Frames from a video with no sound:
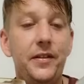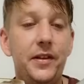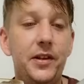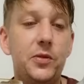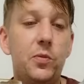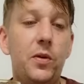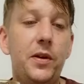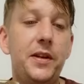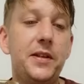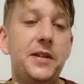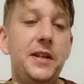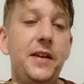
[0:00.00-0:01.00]
This one
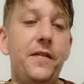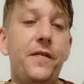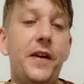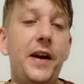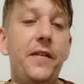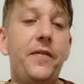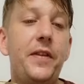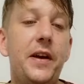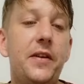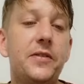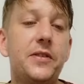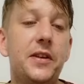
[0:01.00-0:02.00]
is the
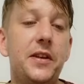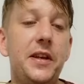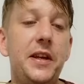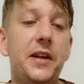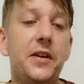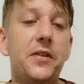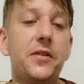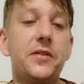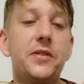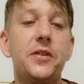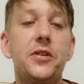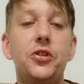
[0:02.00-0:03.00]
5,000
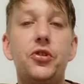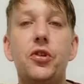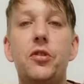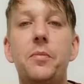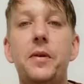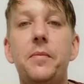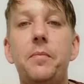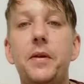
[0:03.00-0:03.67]
Years German